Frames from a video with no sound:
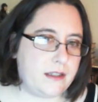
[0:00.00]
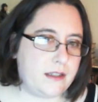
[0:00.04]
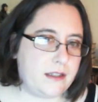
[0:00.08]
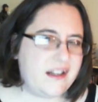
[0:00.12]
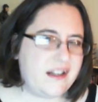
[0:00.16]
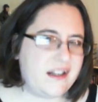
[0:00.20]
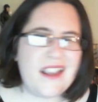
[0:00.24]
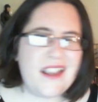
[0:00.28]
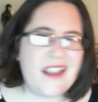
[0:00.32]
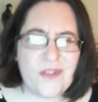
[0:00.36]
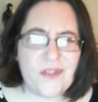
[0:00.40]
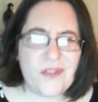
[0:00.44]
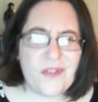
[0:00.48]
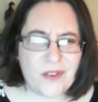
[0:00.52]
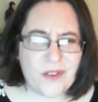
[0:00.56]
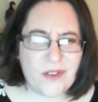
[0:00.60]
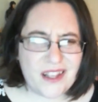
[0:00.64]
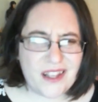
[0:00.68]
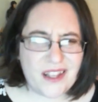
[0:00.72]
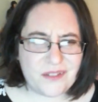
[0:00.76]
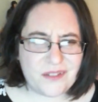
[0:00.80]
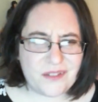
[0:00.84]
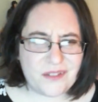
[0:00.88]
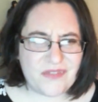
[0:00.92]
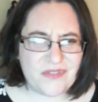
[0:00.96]
And I've read
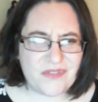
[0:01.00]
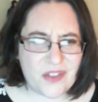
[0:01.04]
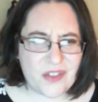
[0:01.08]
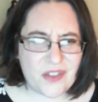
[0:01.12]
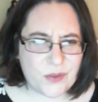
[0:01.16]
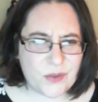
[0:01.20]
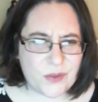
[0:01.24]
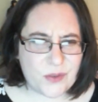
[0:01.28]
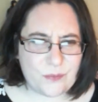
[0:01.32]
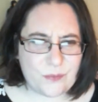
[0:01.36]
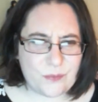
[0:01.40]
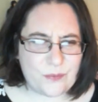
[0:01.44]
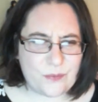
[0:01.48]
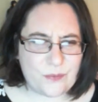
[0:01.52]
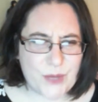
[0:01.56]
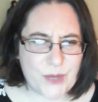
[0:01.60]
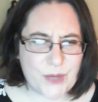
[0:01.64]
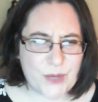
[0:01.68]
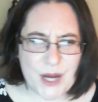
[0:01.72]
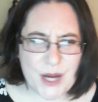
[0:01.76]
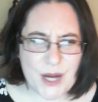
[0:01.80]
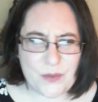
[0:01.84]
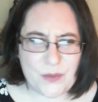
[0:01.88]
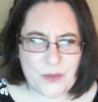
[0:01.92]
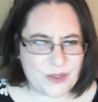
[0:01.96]
other
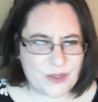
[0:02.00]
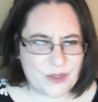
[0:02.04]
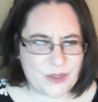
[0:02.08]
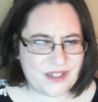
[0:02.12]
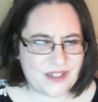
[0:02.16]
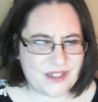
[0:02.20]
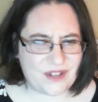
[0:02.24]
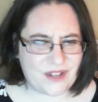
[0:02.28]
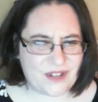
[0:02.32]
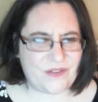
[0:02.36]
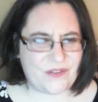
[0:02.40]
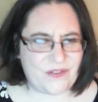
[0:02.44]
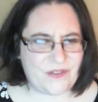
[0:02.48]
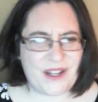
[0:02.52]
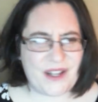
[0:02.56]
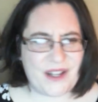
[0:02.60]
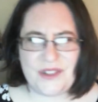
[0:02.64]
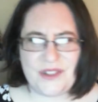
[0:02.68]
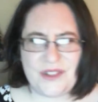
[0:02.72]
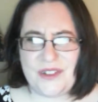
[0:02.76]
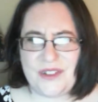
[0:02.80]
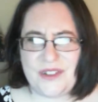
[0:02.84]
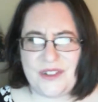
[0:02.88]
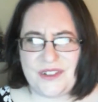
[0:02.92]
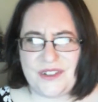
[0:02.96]
Brian Wood stuff, and I
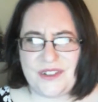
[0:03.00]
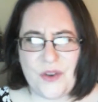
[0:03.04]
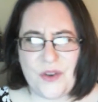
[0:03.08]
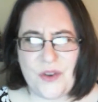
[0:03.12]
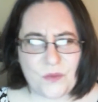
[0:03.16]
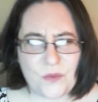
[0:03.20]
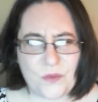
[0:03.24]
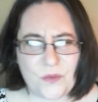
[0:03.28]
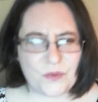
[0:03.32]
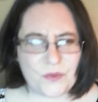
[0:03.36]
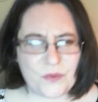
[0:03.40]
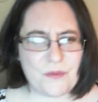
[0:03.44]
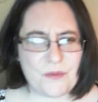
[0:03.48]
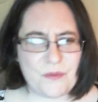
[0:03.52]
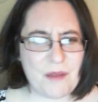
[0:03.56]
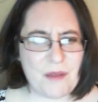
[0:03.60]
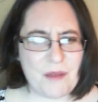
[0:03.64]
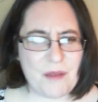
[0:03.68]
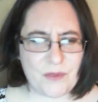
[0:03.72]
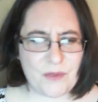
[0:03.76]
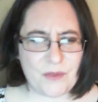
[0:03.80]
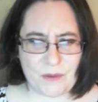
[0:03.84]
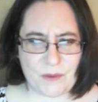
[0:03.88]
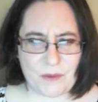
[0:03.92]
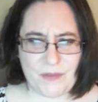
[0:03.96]
don't
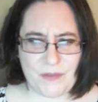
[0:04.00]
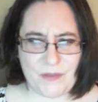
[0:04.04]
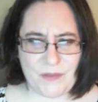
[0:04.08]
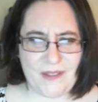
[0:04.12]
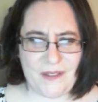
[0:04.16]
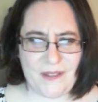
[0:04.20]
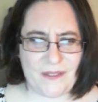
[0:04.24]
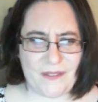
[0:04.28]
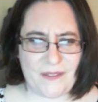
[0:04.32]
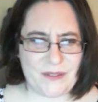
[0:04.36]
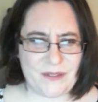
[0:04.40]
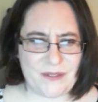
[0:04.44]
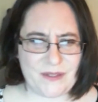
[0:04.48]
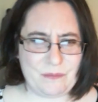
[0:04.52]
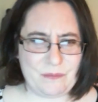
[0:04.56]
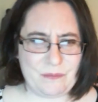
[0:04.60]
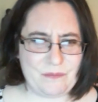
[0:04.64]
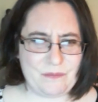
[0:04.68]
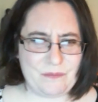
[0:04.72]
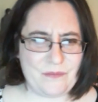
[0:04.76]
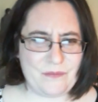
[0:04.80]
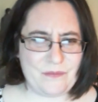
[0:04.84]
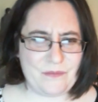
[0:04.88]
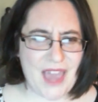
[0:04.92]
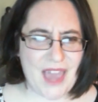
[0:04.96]
remember it being this
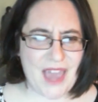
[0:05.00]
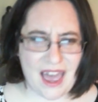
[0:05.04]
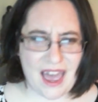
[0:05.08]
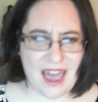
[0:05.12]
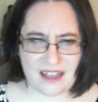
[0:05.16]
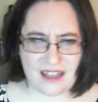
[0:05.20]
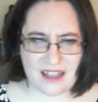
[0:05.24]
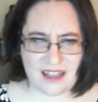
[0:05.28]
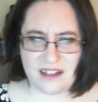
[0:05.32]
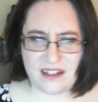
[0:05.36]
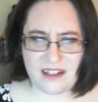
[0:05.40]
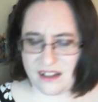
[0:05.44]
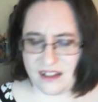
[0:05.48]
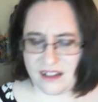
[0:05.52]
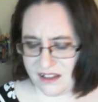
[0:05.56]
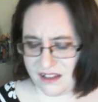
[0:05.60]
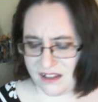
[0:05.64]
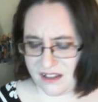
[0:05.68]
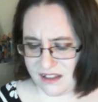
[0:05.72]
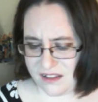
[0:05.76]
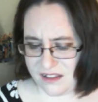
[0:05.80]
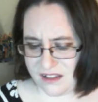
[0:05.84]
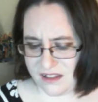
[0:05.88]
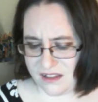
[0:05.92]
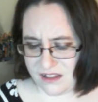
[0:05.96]
bad.
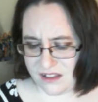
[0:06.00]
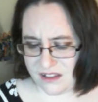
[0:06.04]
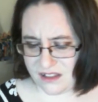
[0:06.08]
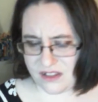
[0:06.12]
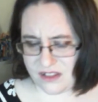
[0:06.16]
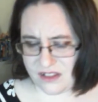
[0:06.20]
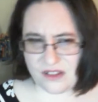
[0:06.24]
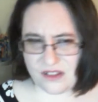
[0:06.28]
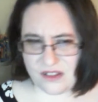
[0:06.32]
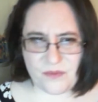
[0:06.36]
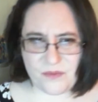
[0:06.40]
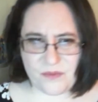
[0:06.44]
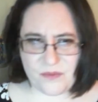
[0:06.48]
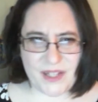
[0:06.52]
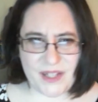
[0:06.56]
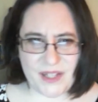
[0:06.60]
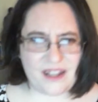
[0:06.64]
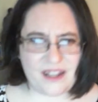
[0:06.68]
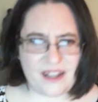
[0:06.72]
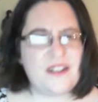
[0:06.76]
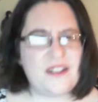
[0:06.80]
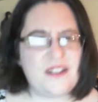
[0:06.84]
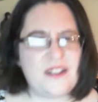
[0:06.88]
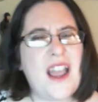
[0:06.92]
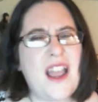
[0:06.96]
That
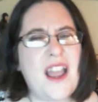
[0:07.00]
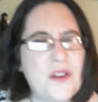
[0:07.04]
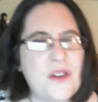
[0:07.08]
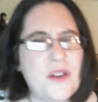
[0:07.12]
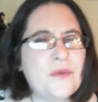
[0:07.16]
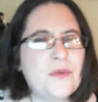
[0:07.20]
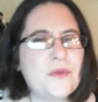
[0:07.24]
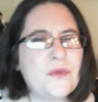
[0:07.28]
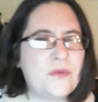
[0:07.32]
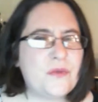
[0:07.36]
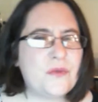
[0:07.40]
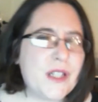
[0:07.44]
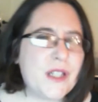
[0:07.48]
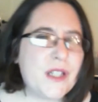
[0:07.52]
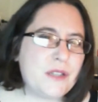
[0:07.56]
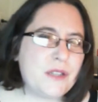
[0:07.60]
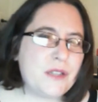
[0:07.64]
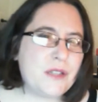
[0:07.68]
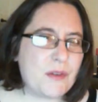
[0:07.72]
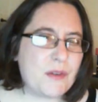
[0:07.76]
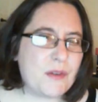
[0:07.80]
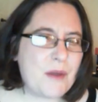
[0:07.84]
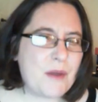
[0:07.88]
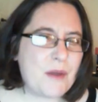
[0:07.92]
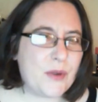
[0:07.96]
I don't really
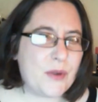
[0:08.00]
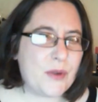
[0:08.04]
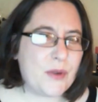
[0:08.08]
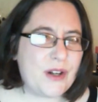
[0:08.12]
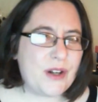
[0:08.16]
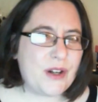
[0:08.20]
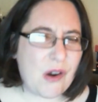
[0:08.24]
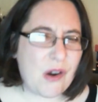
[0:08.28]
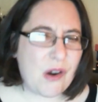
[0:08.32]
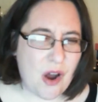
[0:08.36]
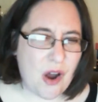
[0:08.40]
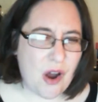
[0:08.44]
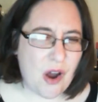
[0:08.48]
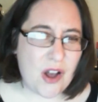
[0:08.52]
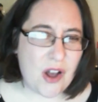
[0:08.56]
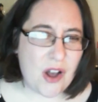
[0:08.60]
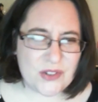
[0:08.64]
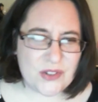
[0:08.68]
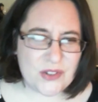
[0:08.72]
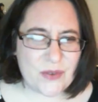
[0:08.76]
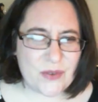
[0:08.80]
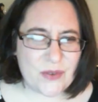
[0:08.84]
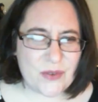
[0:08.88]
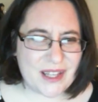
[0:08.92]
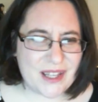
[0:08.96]
remember it at all,
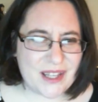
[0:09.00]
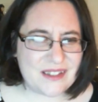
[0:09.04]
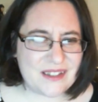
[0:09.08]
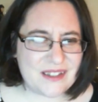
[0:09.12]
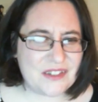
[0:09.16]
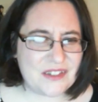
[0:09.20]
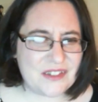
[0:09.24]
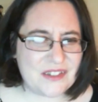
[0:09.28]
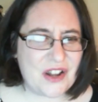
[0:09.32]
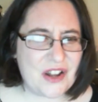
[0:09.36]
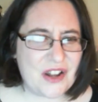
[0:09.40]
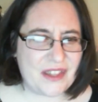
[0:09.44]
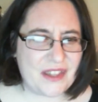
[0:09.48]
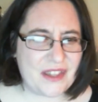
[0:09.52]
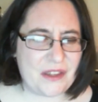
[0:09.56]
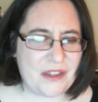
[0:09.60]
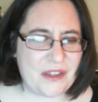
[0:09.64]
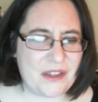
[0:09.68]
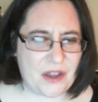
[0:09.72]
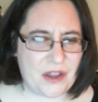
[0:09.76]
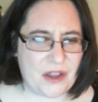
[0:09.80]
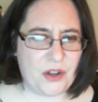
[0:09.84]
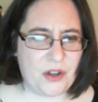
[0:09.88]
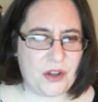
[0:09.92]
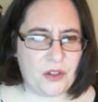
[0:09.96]
so I guess it's not like
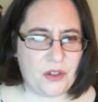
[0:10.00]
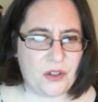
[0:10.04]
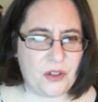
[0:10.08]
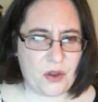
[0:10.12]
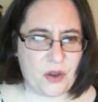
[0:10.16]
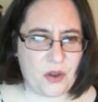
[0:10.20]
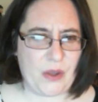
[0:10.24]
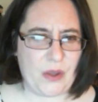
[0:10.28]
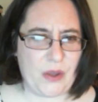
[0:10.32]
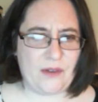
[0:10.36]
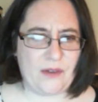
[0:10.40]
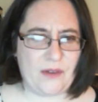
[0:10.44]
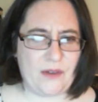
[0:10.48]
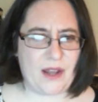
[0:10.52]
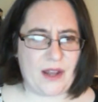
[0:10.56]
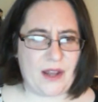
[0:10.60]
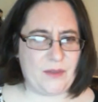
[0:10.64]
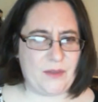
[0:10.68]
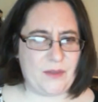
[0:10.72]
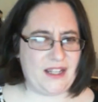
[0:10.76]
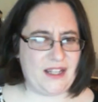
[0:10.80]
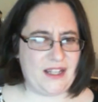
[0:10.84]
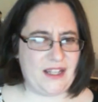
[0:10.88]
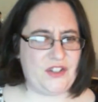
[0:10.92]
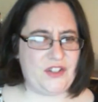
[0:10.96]
a glowing
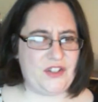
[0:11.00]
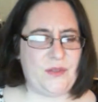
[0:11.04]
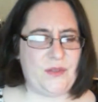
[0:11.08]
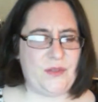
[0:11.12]
recommendation.